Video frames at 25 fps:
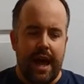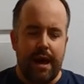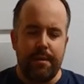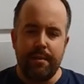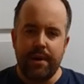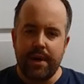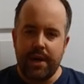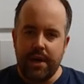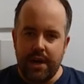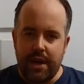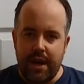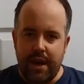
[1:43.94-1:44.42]

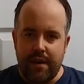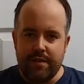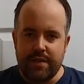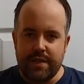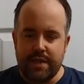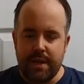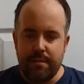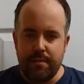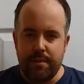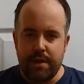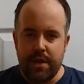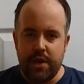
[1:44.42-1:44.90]
am I going to have
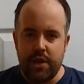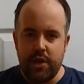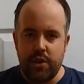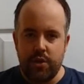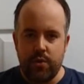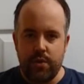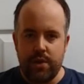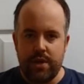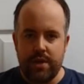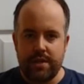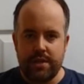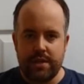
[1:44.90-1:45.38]
somebody
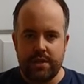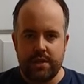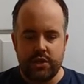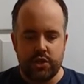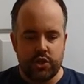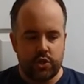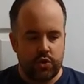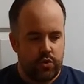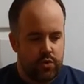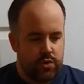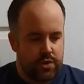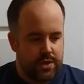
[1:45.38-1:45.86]
who is
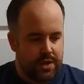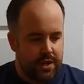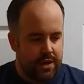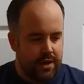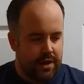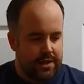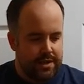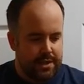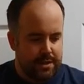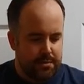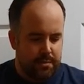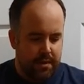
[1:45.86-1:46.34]

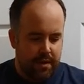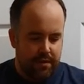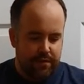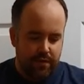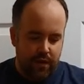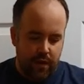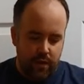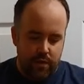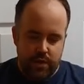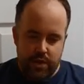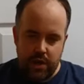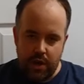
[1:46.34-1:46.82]
scrutinizing my
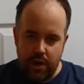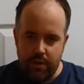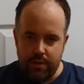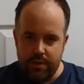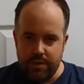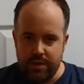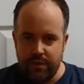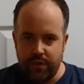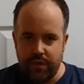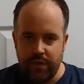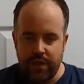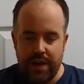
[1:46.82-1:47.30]

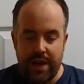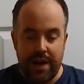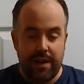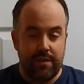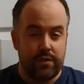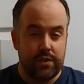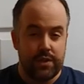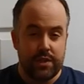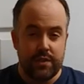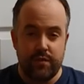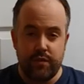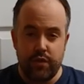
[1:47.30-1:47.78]
photos for the
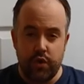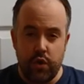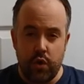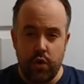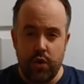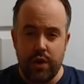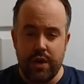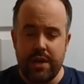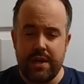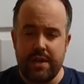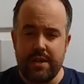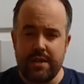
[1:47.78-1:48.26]
levels of
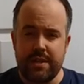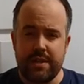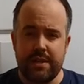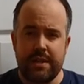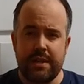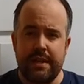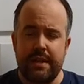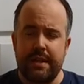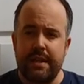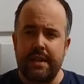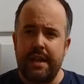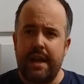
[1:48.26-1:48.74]

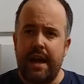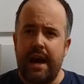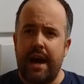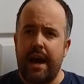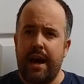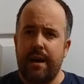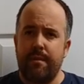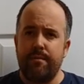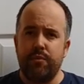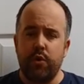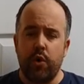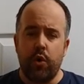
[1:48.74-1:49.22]
noise
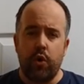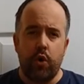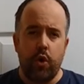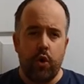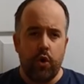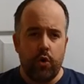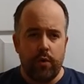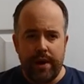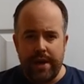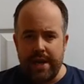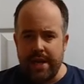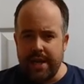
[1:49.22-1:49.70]
um, or,
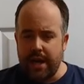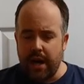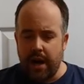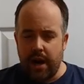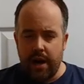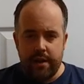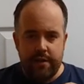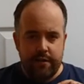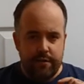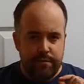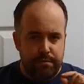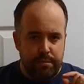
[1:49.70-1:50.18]
or, any
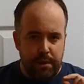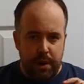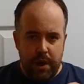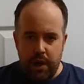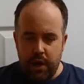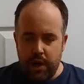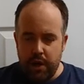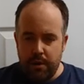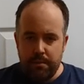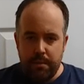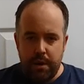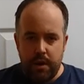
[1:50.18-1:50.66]
kind of
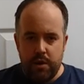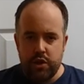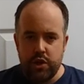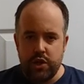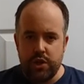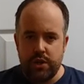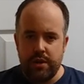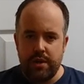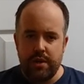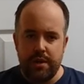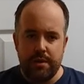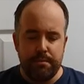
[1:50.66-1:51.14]
blur
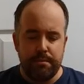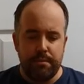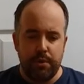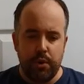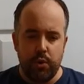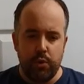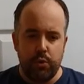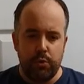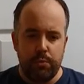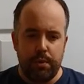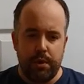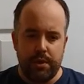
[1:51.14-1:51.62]
motion in a
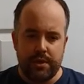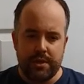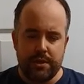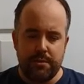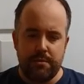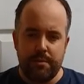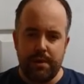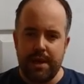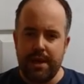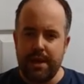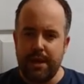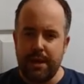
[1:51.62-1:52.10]
ball
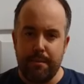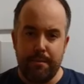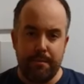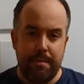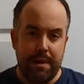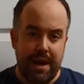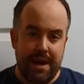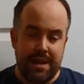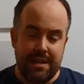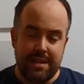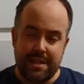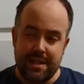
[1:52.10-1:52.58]
possibly
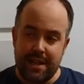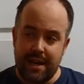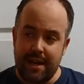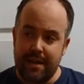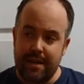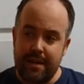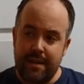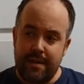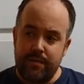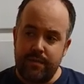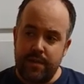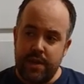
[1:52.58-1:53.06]
compared to